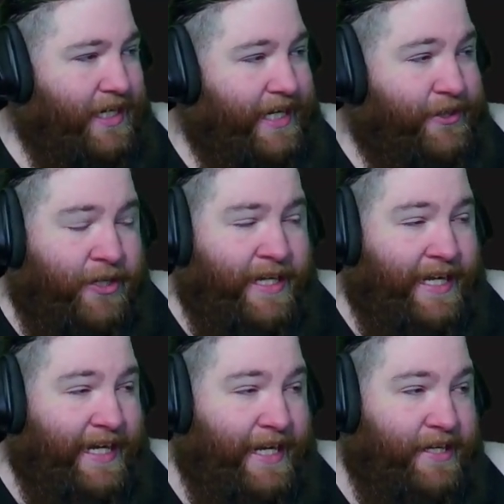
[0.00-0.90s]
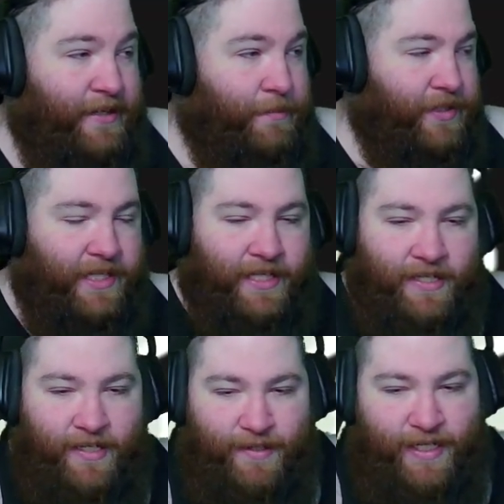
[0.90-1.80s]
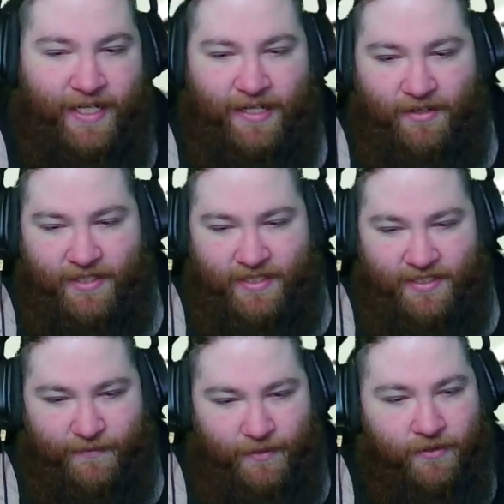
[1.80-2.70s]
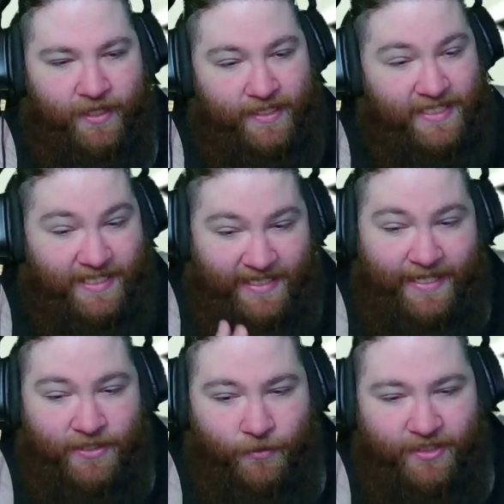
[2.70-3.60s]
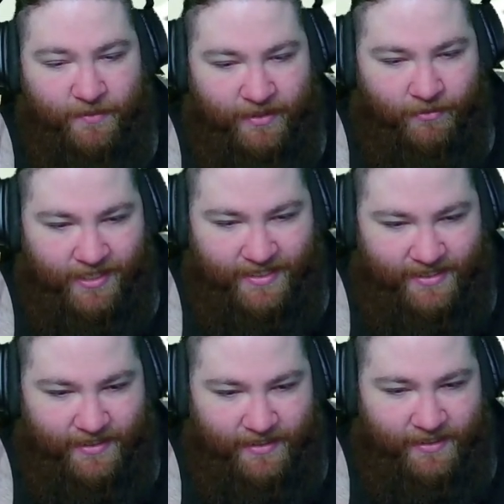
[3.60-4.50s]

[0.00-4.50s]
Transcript: I thought I had, but again, I kind of lost that stuff. Okay, is the date going to be right?